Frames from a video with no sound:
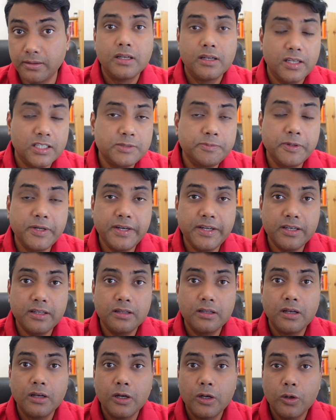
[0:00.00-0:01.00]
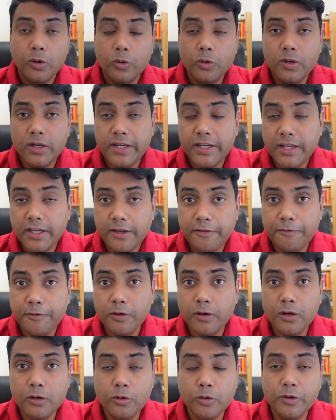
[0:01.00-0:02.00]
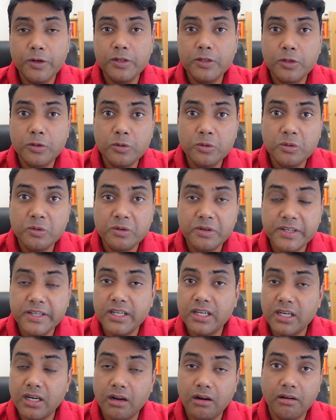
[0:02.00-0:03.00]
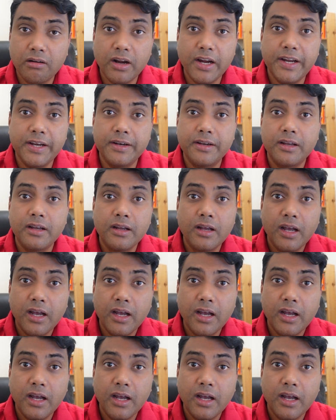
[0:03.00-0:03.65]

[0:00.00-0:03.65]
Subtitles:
Let's be real. Only if you are going through real grind